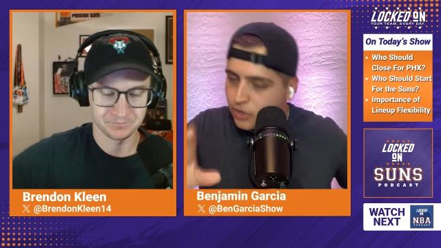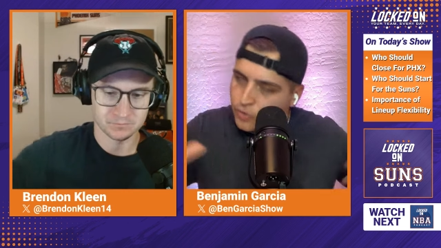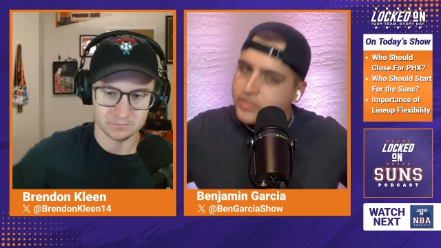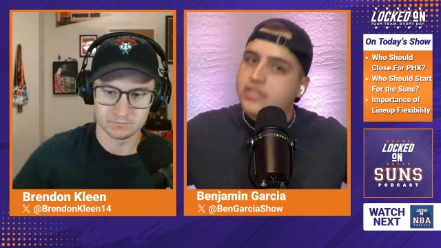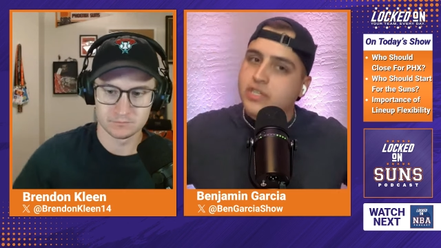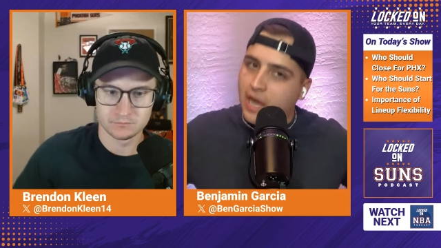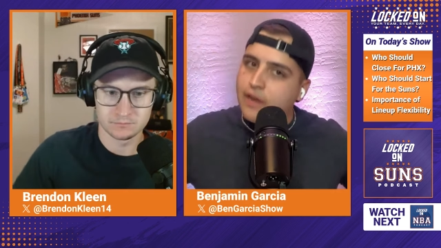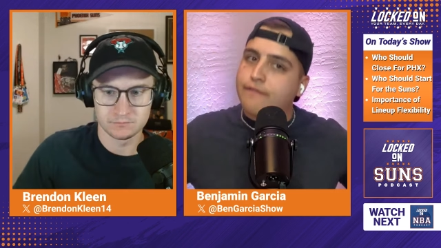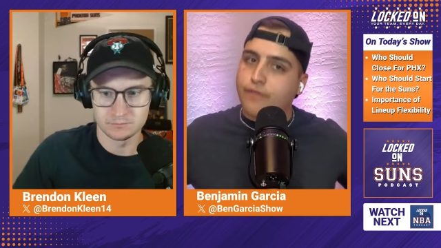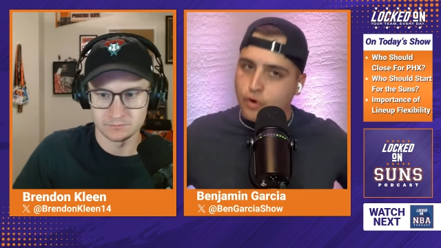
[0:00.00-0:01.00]
Speaker 1: know this is kind
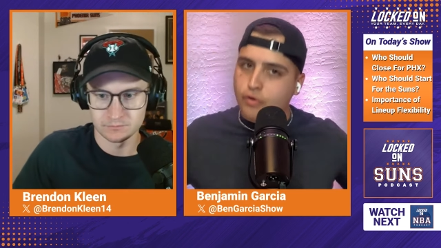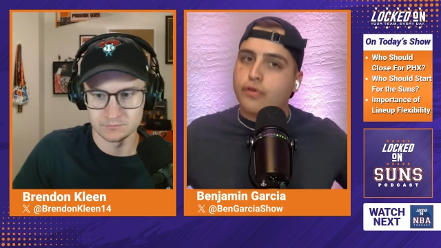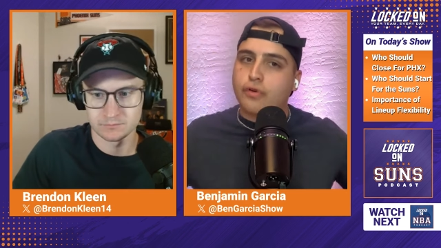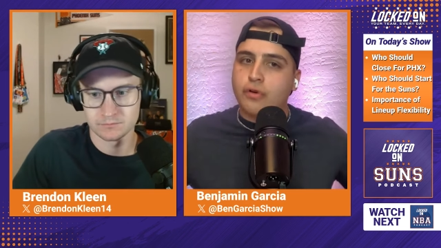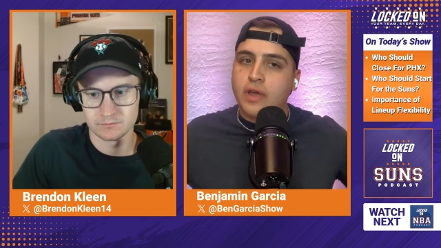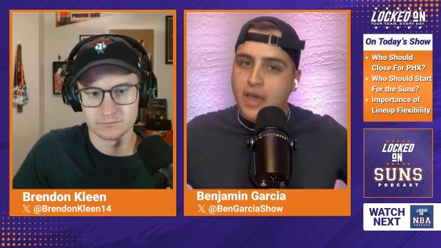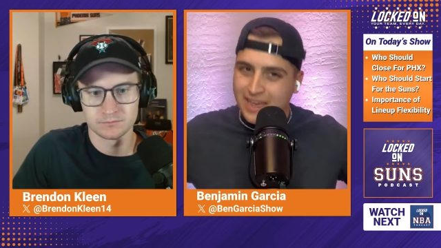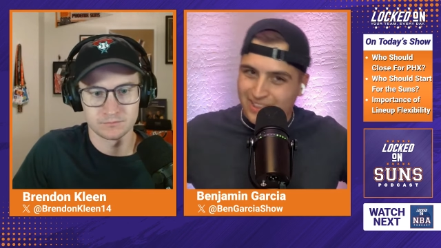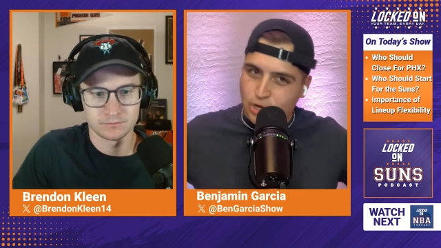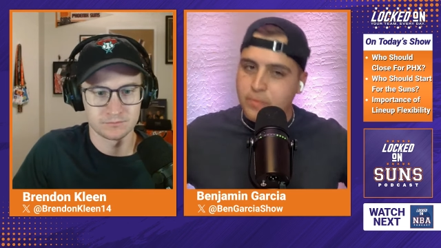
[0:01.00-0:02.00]
of further
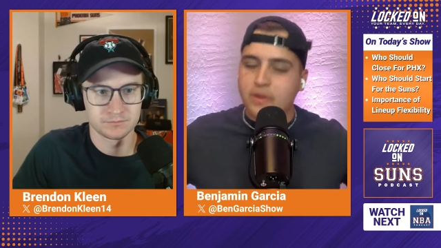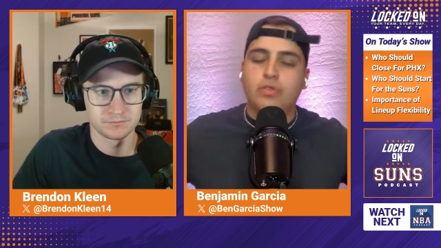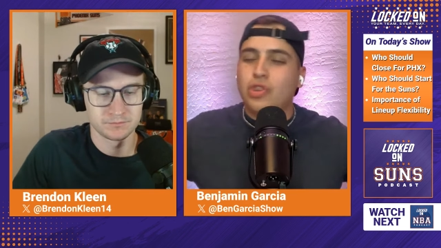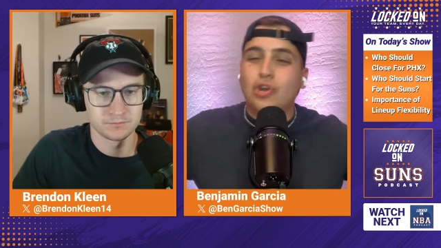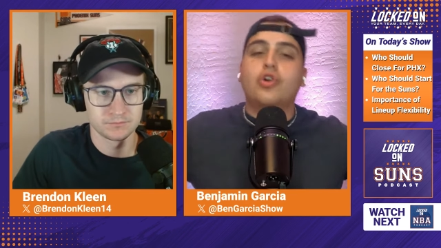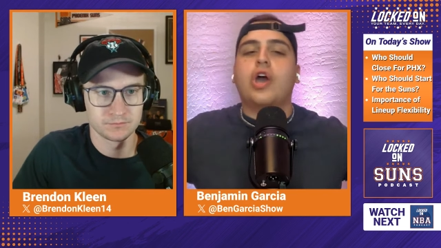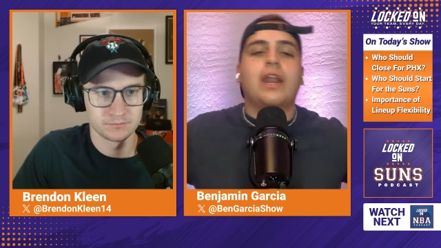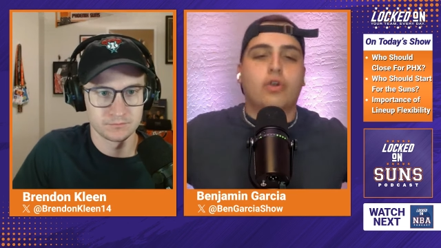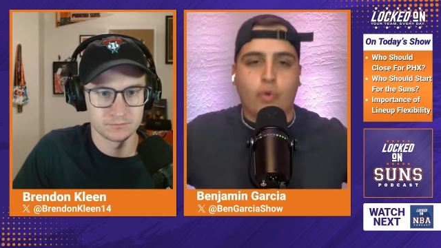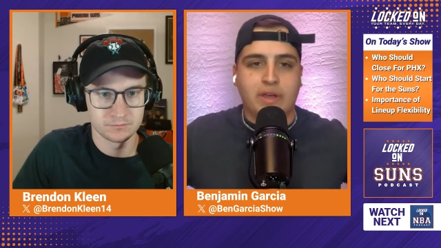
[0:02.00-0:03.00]
and a little bit, little kind
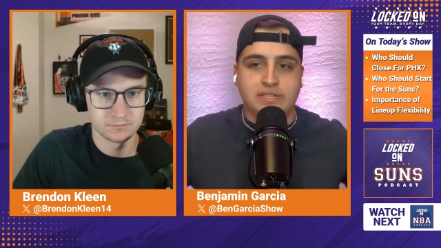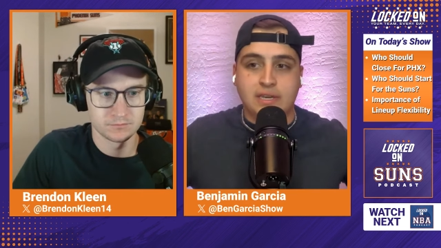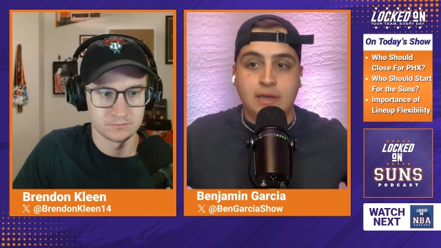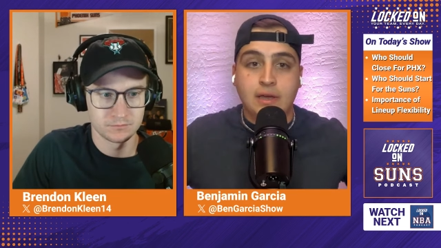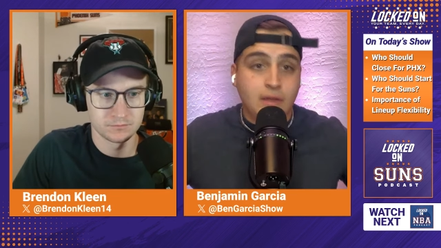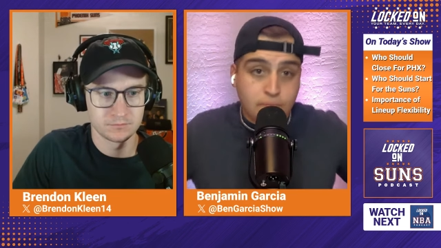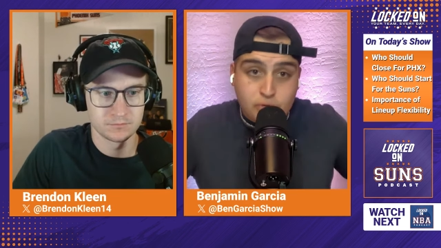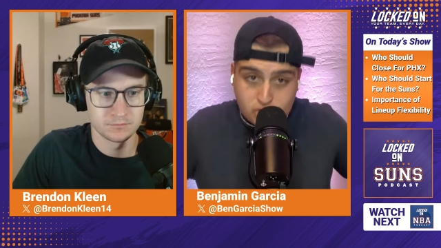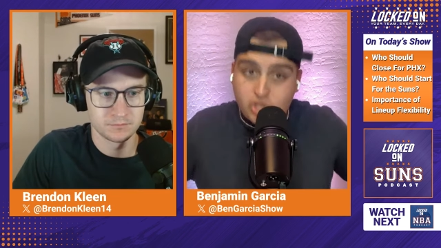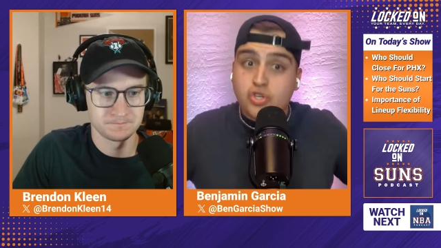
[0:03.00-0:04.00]
of crazy.
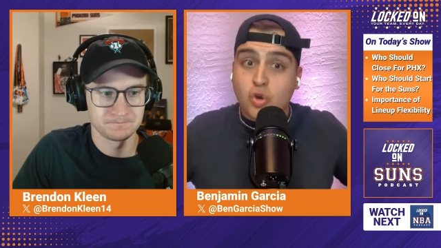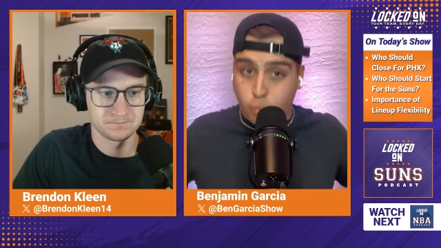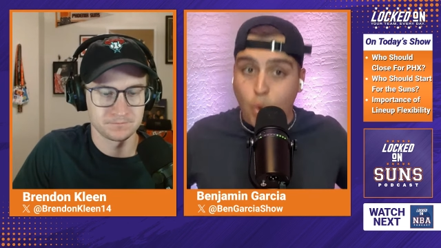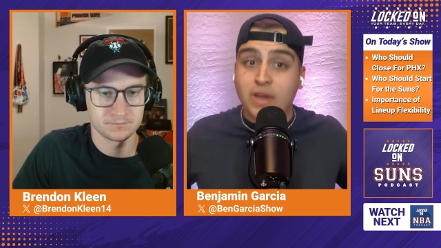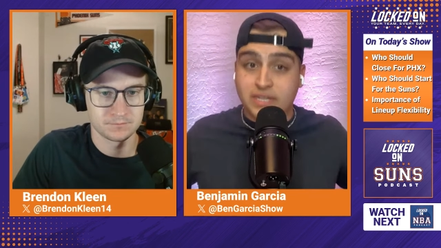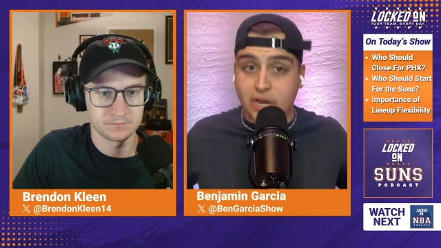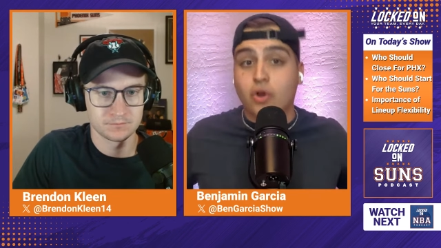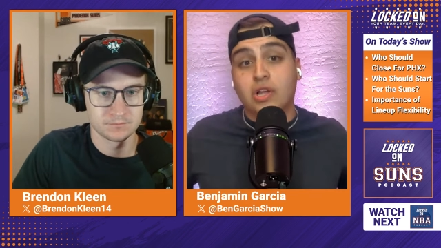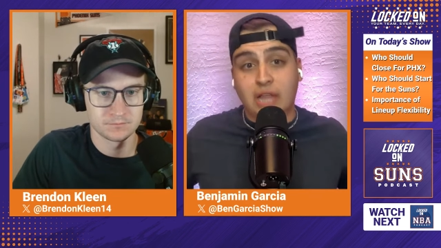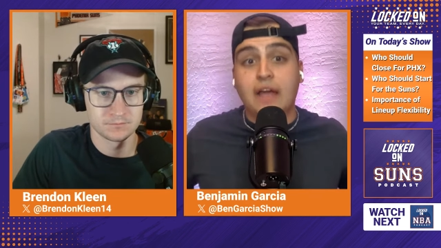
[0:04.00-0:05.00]
The Suns are one
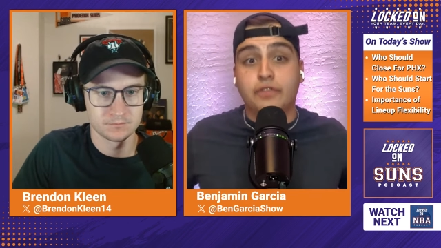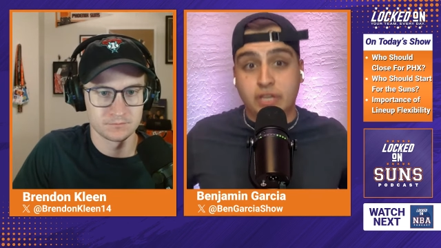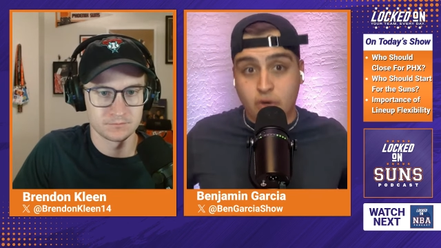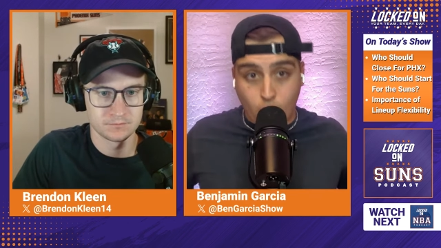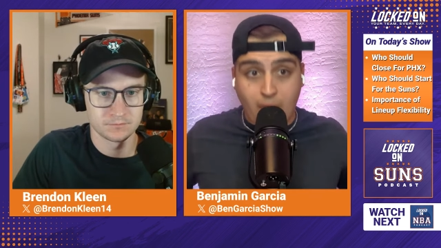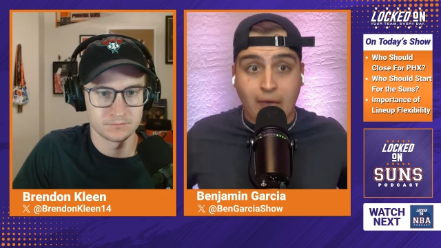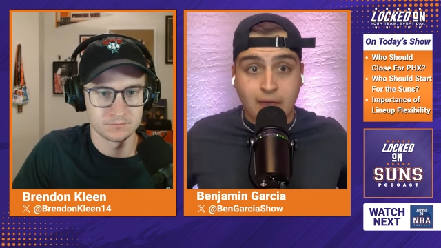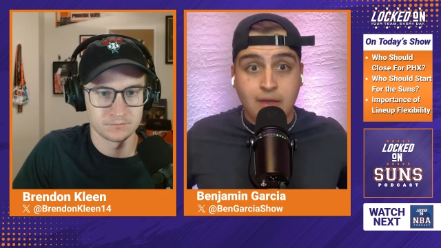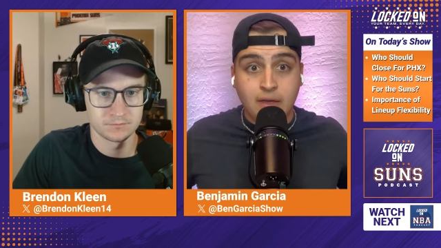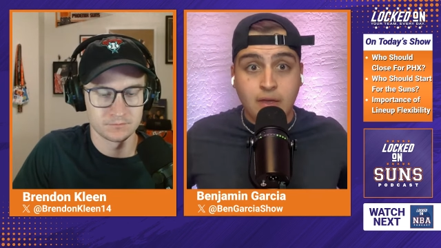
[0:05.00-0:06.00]
Dereck Lively
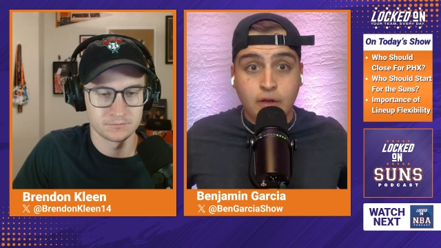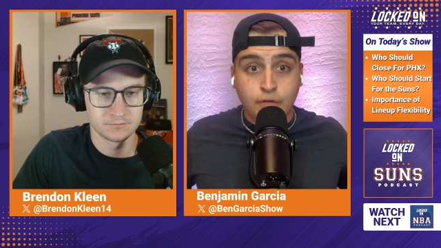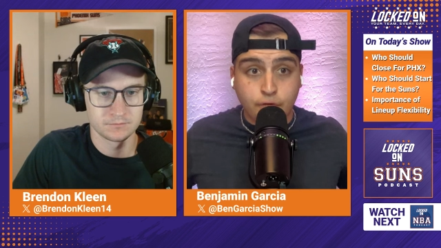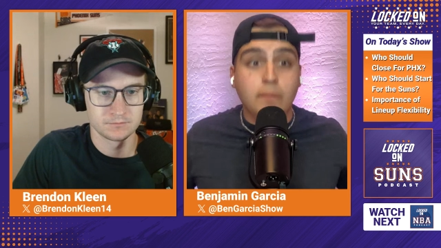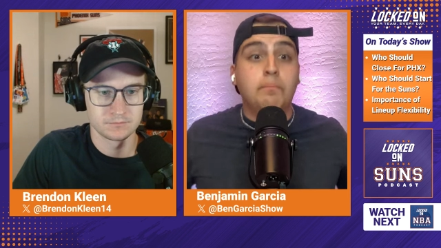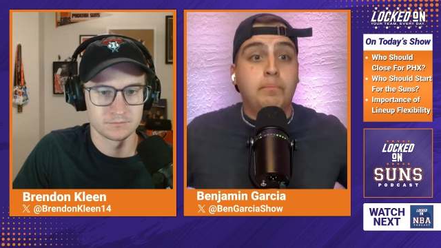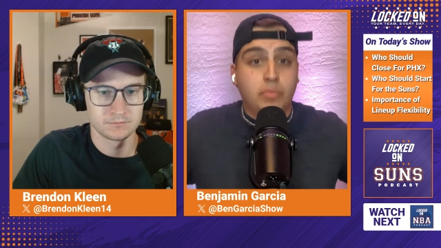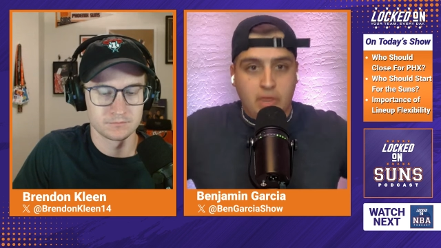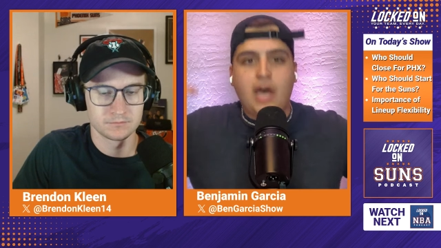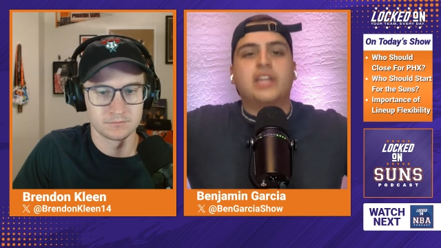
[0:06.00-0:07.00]
away from
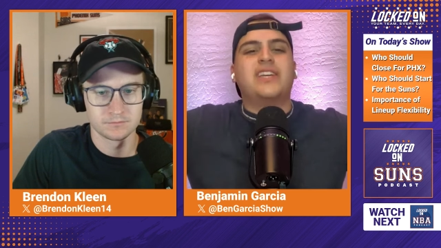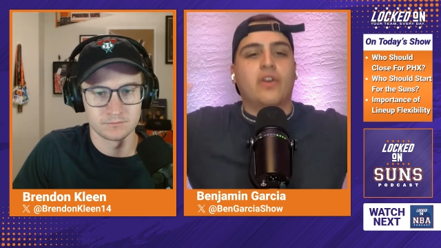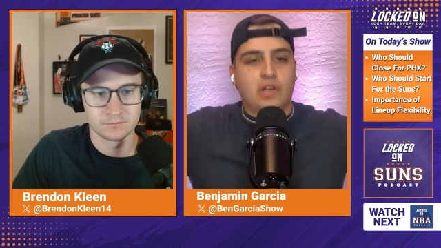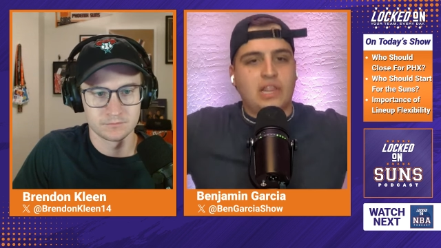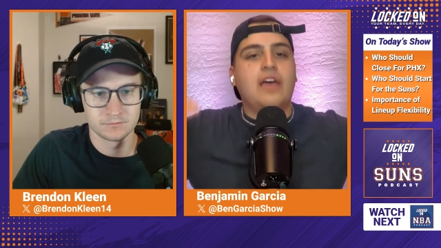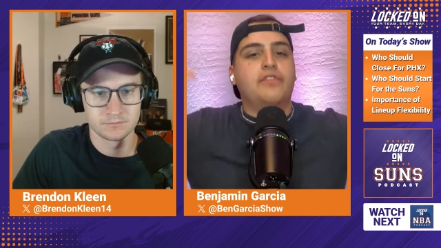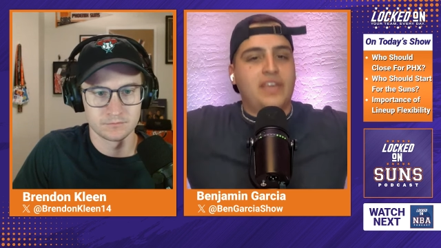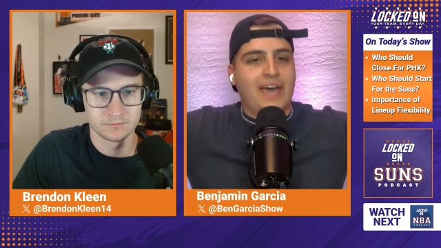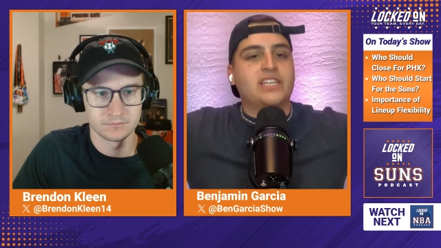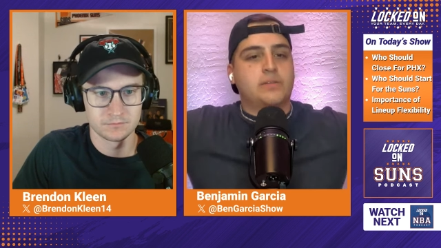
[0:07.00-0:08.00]
a Dereck
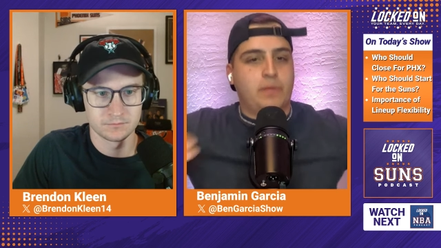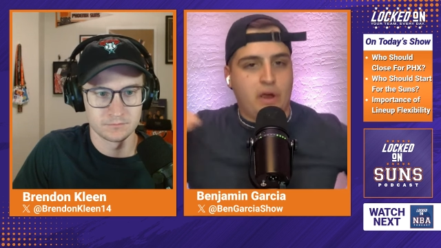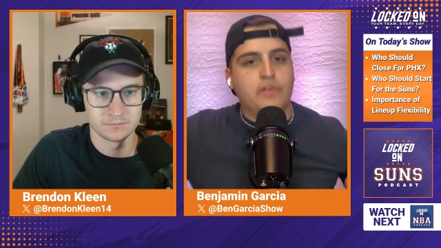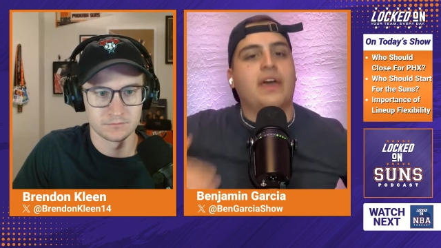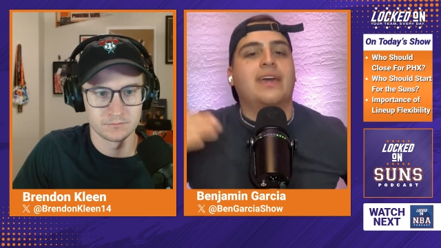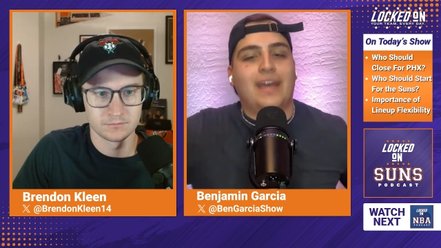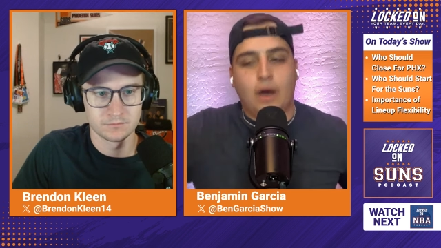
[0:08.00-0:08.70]
Lively-esque player that can